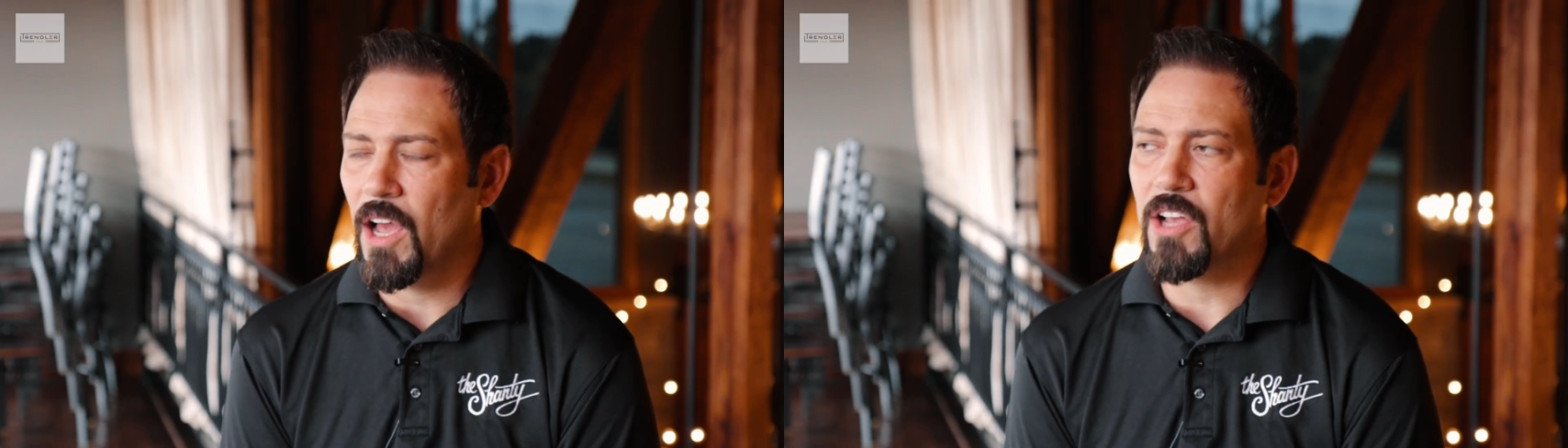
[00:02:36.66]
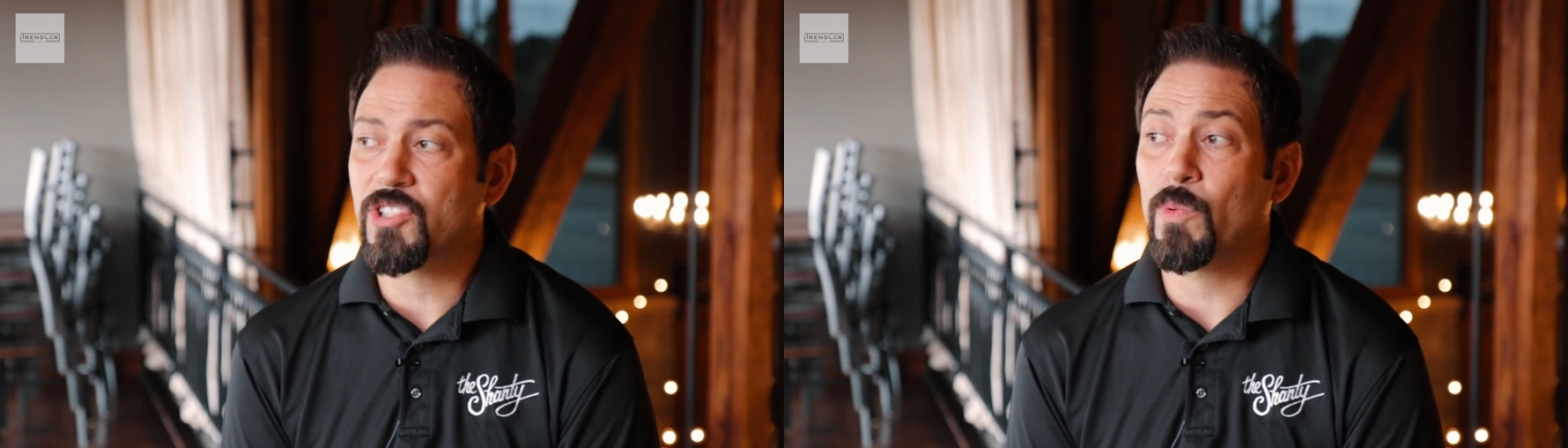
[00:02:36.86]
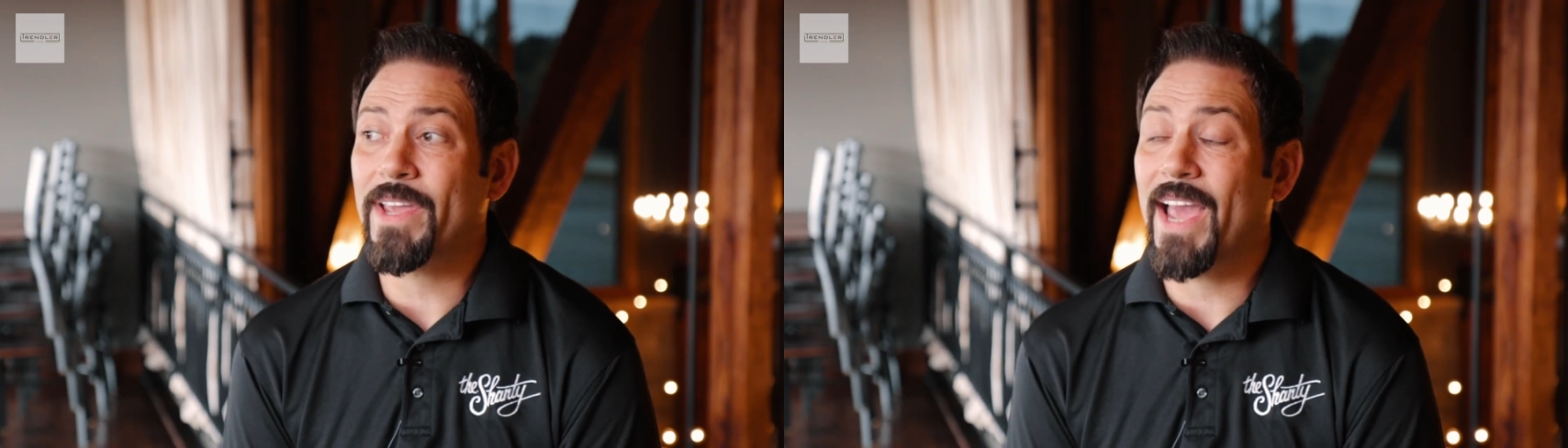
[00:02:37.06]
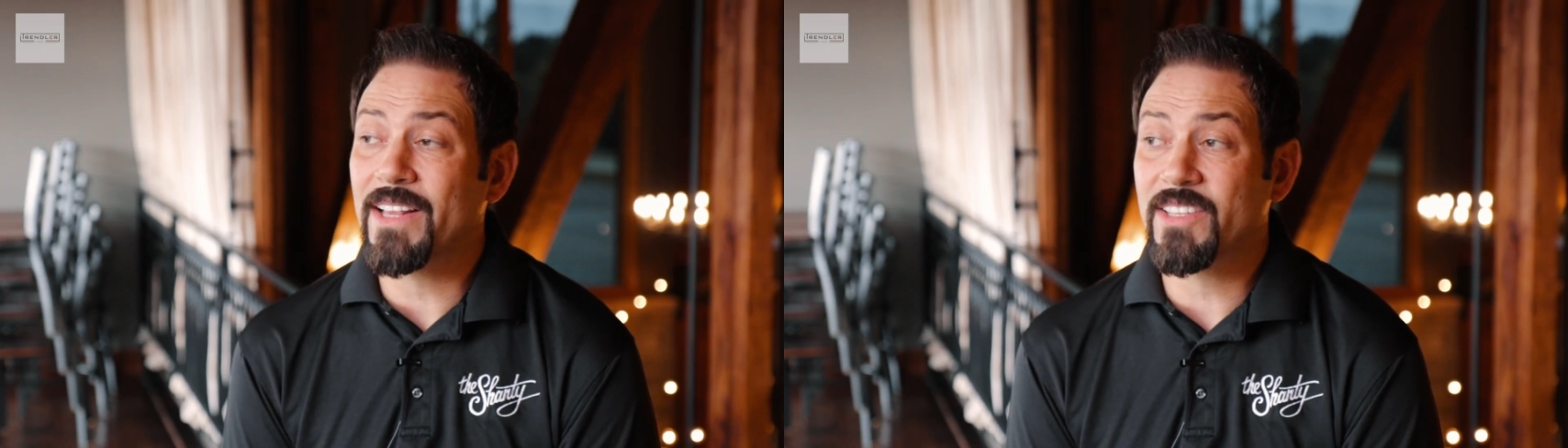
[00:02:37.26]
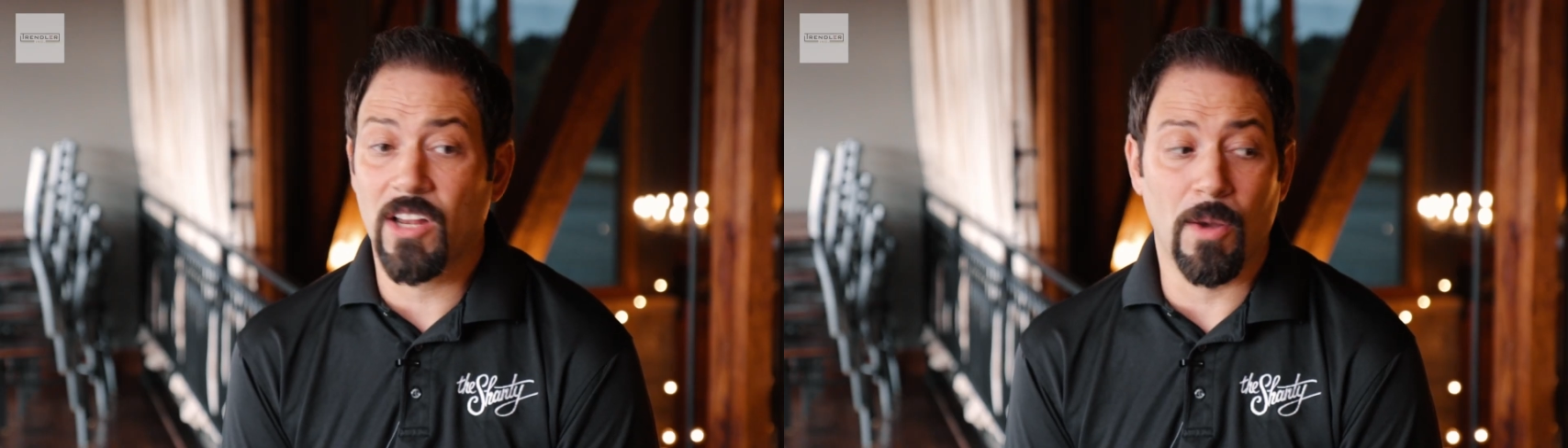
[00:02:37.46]
So we
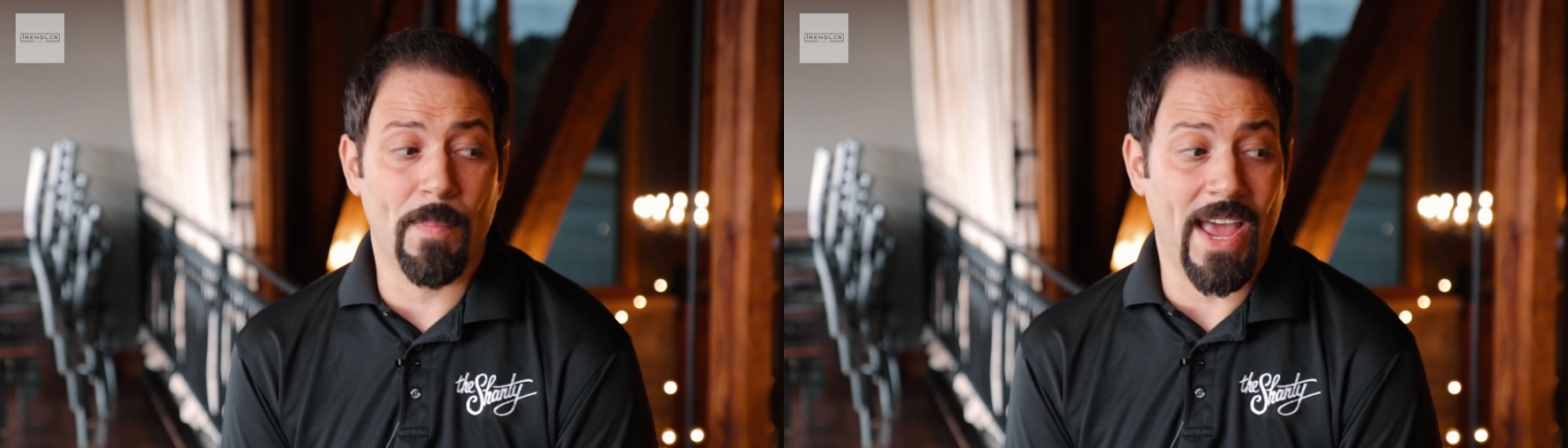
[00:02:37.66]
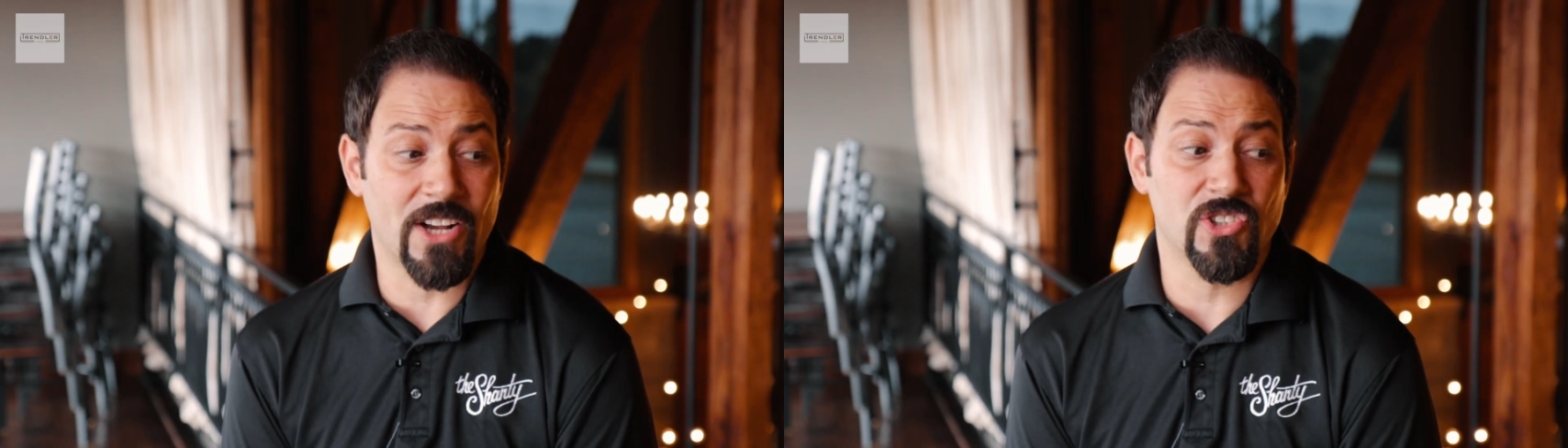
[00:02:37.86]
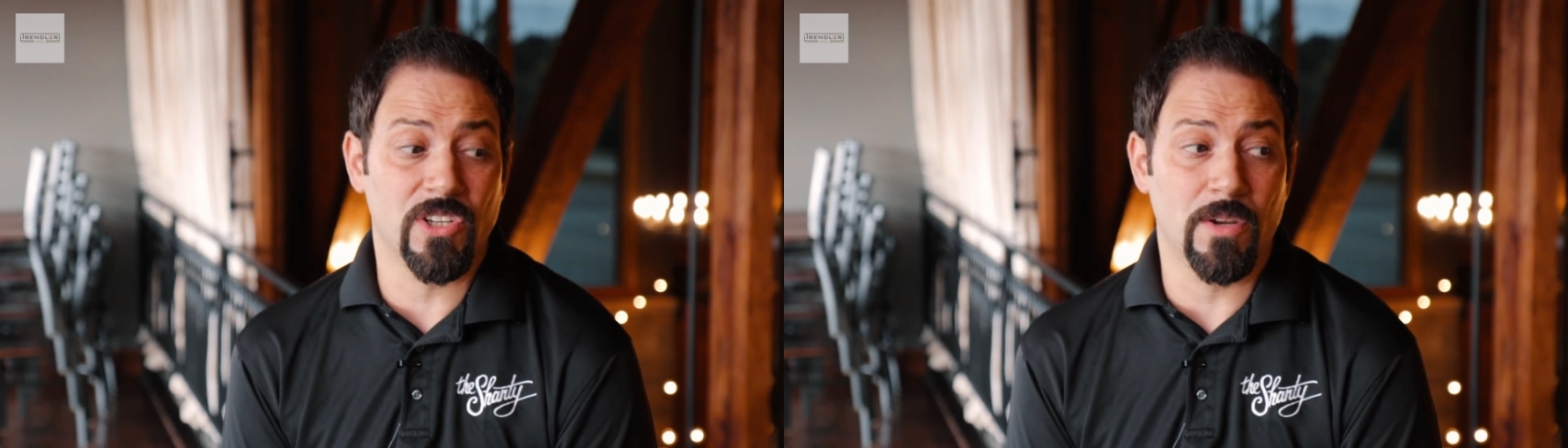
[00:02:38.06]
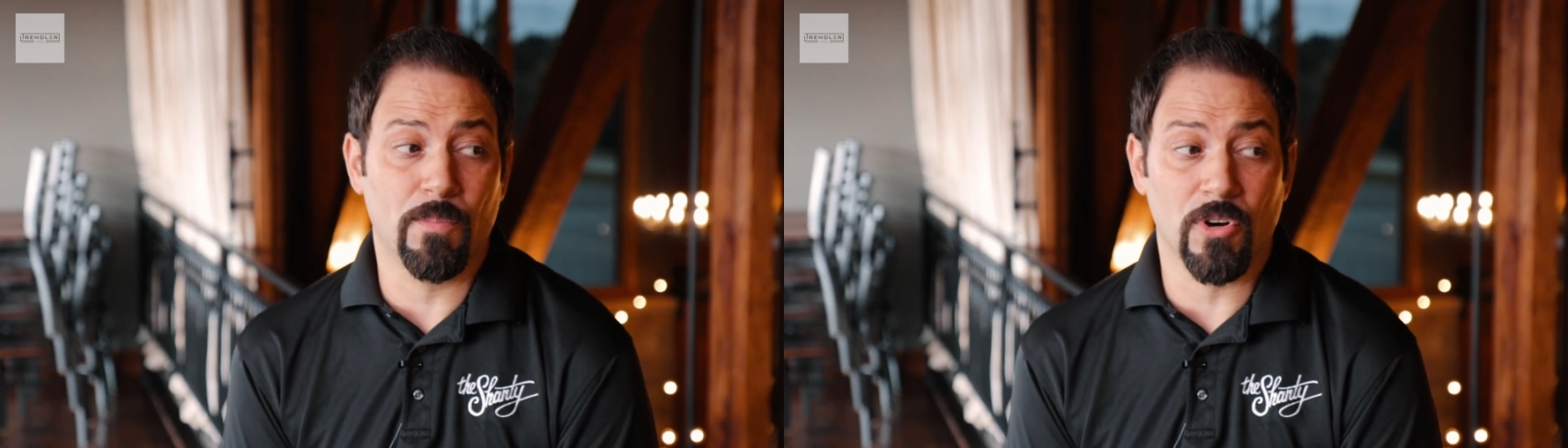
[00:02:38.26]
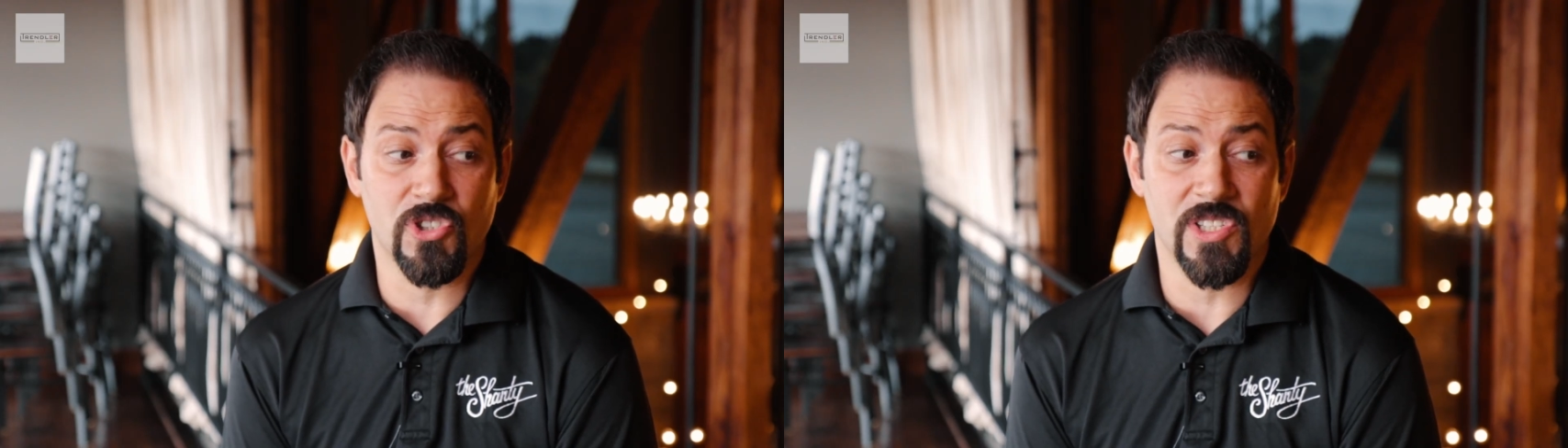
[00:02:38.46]
ended up actually
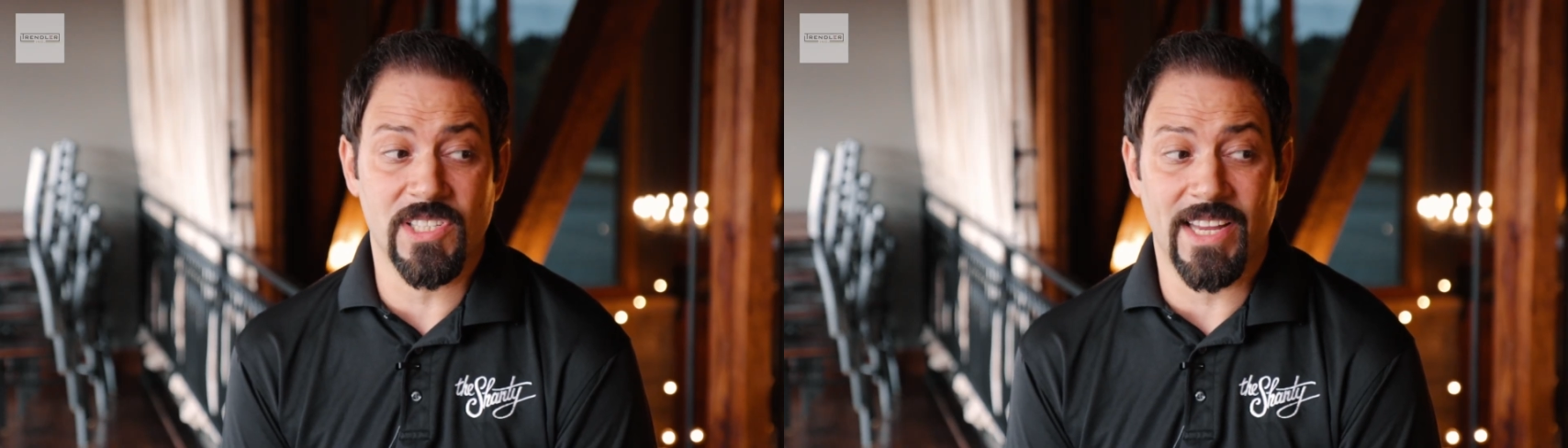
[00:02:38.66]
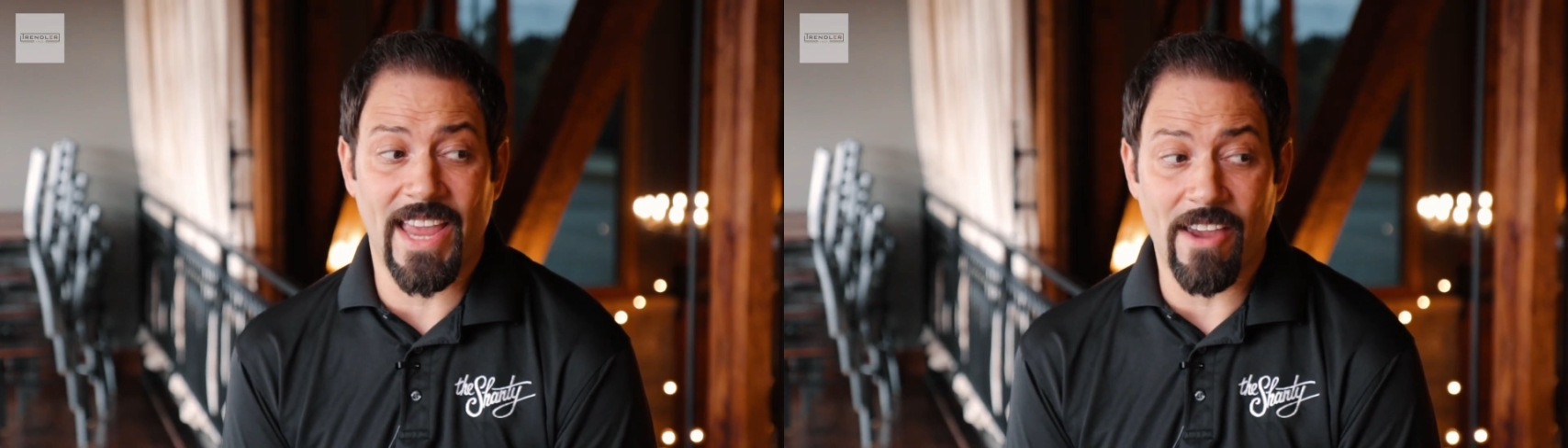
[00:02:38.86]
purchasing